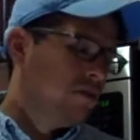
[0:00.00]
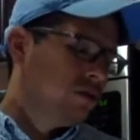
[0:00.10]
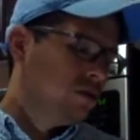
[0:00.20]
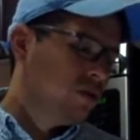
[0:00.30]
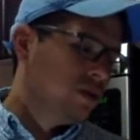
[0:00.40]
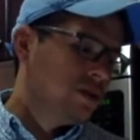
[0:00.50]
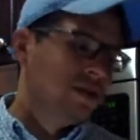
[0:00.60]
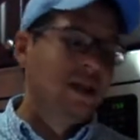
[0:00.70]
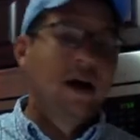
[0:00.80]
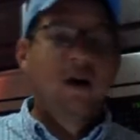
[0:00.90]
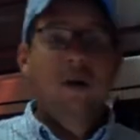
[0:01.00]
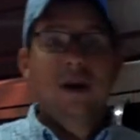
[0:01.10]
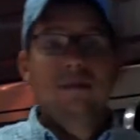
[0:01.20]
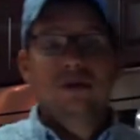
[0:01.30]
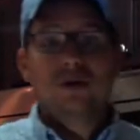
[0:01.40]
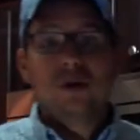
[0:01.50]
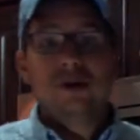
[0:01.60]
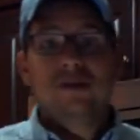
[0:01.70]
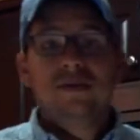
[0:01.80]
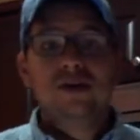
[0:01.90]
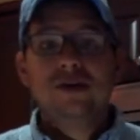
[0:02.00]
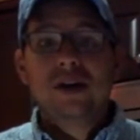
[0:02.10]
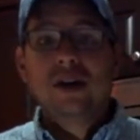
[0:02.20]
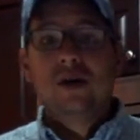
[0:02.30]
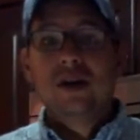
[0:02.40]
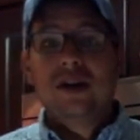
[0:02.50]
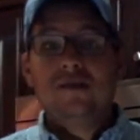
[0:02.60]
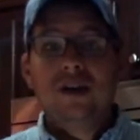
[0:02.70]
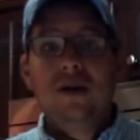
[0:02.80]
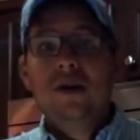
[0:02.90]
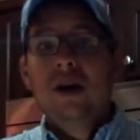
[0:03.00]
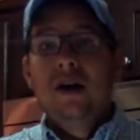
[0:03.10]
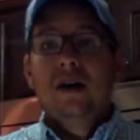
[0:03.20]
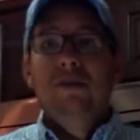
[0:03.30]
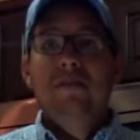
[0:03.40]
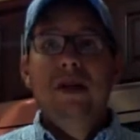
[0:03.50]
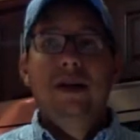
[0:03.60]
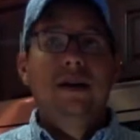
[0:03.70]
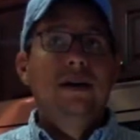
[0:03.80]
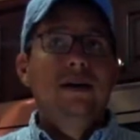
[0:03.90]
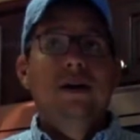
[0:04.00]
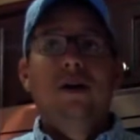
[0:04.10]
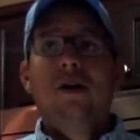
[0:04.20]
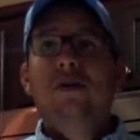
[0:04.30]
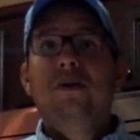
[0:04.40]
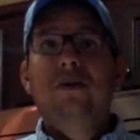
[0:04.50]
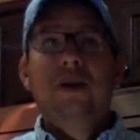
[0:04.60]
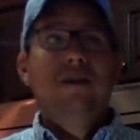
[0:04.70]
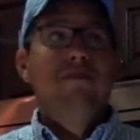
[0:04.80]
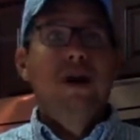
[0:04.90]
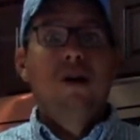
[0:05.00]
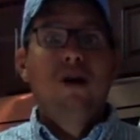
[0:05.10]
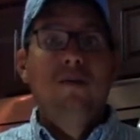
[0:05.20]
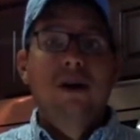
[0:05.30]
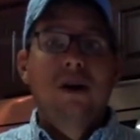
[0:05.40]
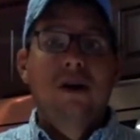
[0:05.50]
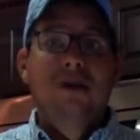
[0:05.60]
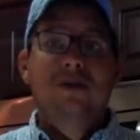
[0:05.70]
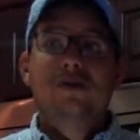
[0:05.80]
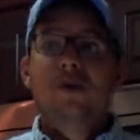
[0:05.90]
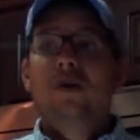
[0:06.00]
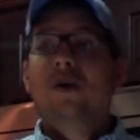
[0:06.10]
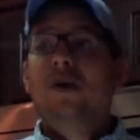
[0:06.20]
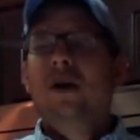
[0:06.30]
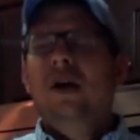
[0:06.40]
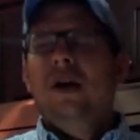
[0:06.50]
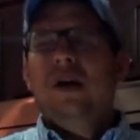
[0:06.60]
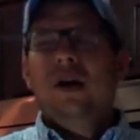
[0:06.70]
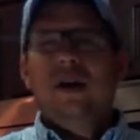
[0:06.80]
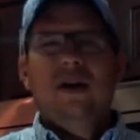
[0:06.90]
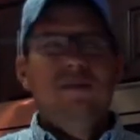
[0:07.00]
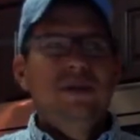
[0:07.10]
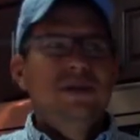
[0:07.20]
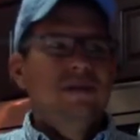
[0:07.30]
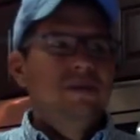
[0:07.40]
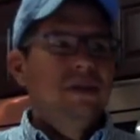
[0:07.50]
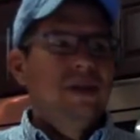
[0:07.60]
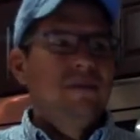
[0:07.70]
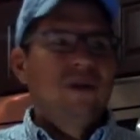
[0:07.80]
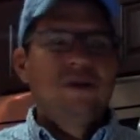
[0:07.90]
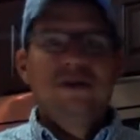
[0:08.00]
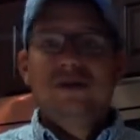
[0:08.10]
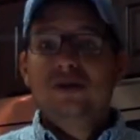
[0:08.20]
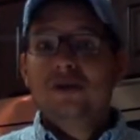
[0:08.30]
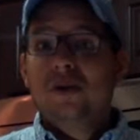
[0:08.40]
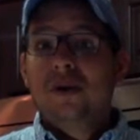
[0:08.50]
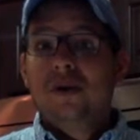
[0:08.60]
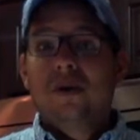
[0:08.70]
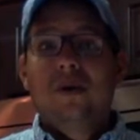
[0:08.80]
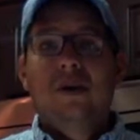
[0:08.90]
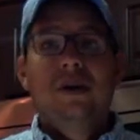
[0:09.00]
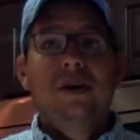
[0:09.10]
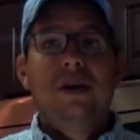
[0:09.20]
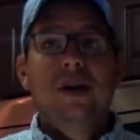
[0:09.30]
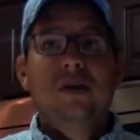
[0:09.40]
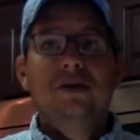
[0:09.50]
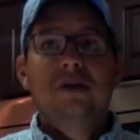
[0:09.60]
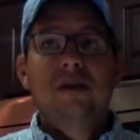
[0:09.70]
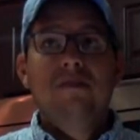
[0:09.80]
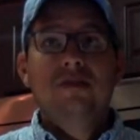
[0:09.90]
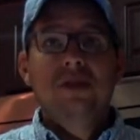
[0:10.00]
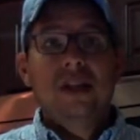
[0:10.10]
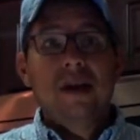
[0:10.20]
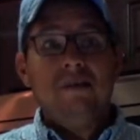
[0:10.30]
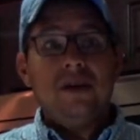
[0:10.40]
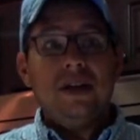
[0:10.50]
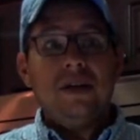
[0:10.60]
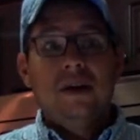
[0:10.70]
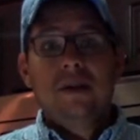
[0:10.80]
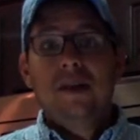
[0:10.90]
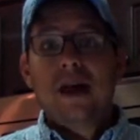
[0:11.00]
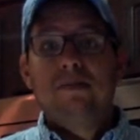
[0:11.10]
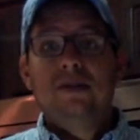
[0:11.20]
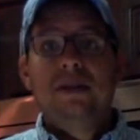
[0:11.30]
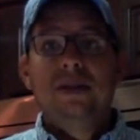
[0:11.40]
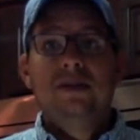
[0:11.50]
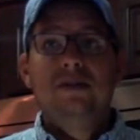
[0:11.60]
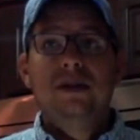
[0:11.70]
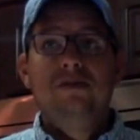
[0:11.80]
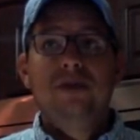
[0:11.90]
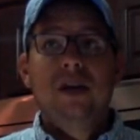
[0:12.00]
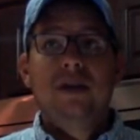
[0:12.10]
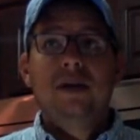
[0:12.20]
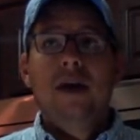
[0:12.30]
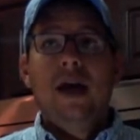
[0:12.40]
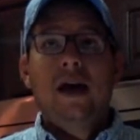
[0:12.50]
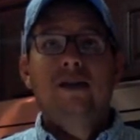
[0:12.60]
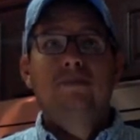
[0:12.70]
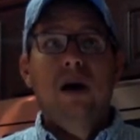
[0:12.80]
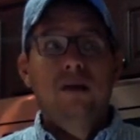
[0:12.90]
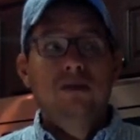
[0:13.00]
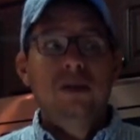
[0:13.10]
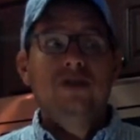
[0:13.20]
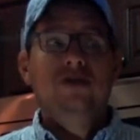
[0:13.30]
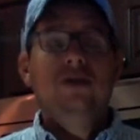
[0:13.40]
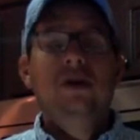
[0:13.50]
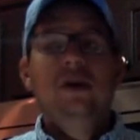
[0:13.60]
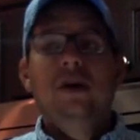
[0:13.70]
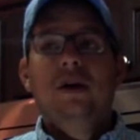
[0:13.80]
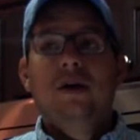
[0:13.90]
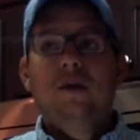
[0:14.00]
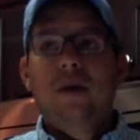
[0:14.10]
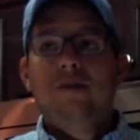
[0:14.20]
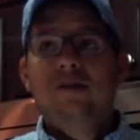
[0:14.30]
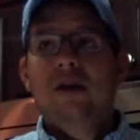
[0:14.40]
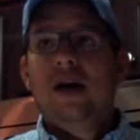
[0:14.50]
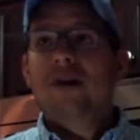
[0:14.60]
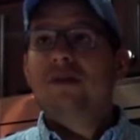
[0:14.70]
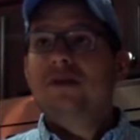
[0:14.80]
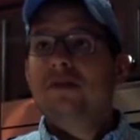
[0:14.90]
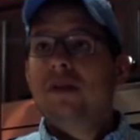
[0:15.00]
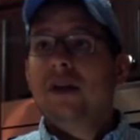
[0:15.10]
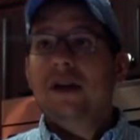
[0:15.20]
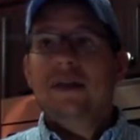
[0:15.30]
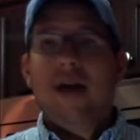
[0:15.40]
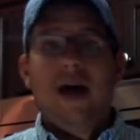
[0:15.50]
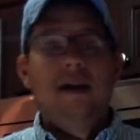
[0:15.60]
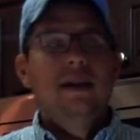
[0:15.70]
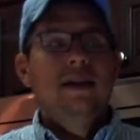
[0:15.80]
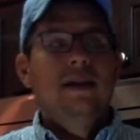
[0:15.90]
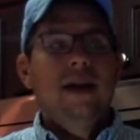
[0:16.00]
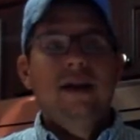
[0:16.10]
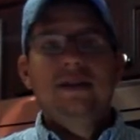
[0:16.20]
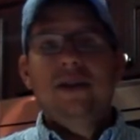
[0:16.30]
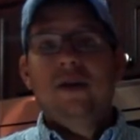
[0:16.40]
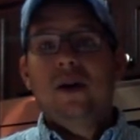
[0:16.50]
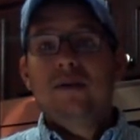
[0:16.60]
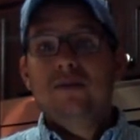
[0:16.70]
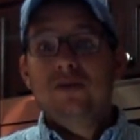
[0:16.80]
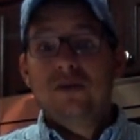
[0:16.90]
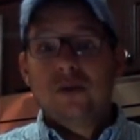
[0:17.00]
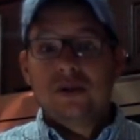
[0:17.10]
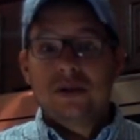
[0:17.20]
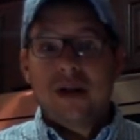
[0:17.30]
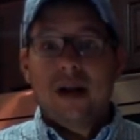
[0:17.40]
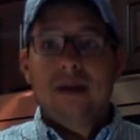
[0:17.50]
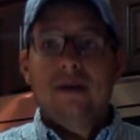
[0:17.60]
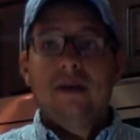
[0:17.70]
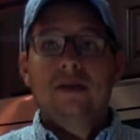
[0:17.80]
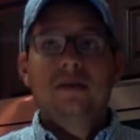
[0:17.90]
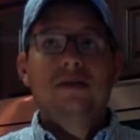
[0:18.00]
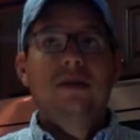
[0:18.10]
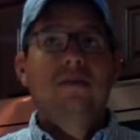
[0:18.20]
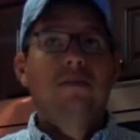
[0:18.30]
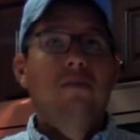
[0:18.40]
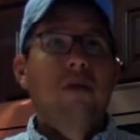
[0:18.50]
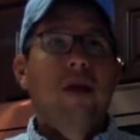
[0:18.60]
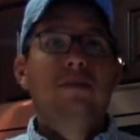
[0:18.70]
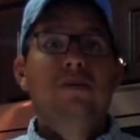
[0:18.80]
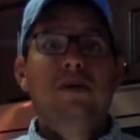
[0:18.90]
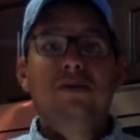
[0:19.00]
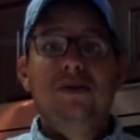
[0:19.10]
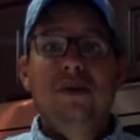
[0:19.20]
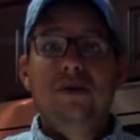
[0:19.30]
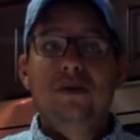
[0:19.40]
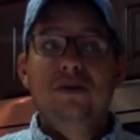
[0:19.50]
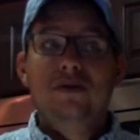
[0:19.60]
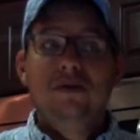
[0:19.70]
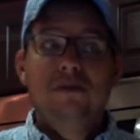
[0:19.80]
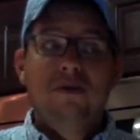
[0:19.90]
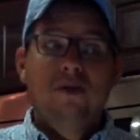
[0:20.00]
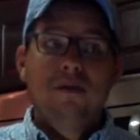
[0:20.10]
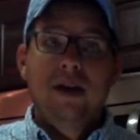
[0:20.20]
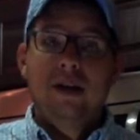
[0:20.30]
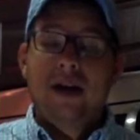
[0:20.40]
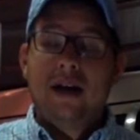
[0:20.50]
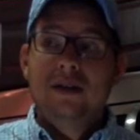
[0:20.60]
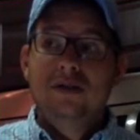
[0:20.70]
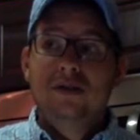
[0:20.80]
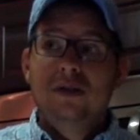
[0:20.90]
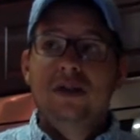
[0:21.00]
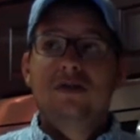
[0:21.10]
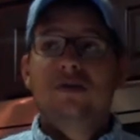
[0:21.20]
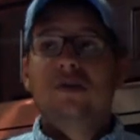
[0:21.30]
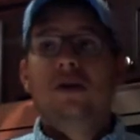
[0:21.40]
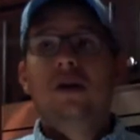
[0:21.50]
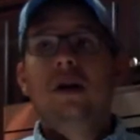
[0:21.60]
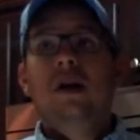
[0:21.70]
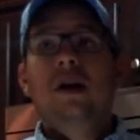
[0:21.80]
sources? Now, a credible source, if you're doing a cooking video, can be an article in Better Home and Gardens, or it could be something that Martha Stewart or some celebrity on that particular subject has published, a website or something like that. That is a credible source, not some random person on YouTube performing on how to do this, or